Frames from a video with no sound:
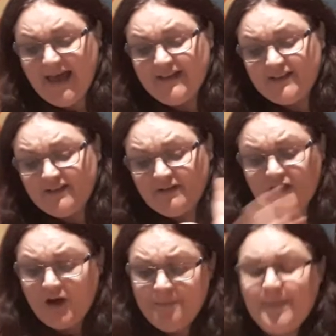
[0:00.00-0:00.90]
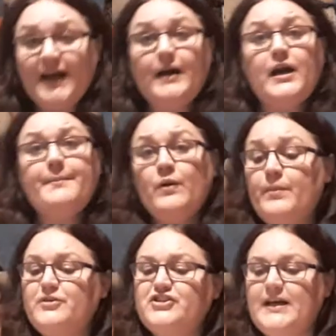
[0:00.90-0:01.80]
And going back, I'm going back
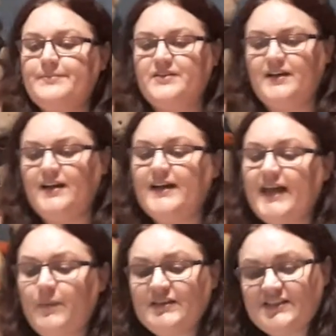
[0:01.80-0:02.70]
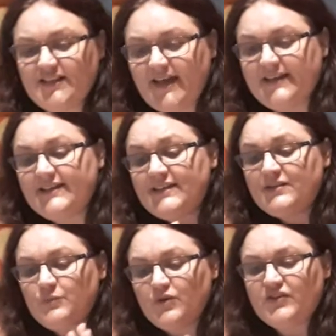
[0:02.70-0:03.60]
one more chapter, okay? Once again,
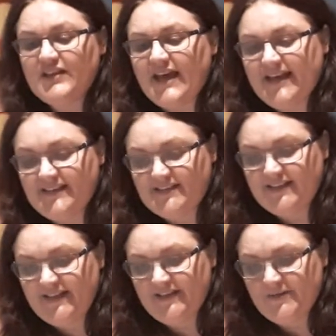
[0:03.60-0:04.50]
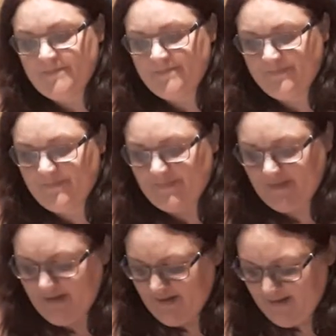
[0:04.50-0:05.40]
this was in
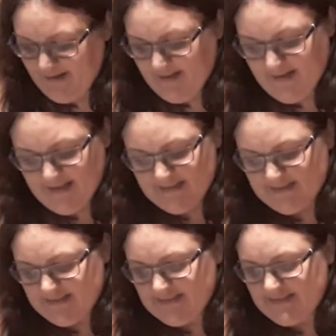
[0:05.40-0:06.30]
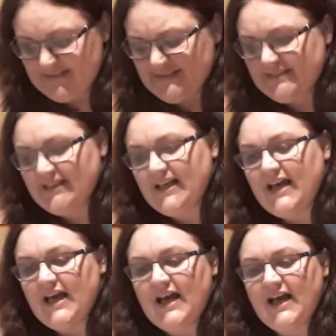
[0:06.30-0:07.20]

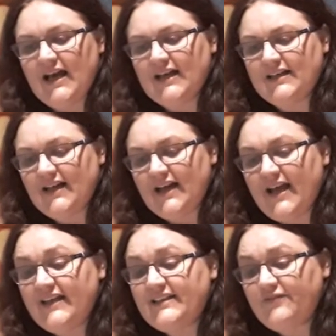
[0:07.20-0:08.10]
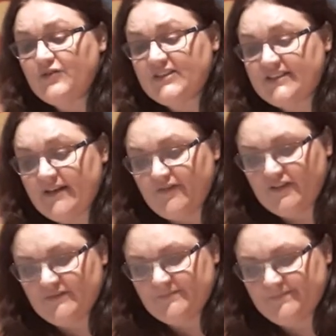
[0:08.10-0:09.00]

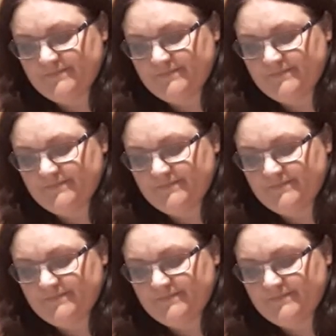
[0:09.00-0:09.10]
1847.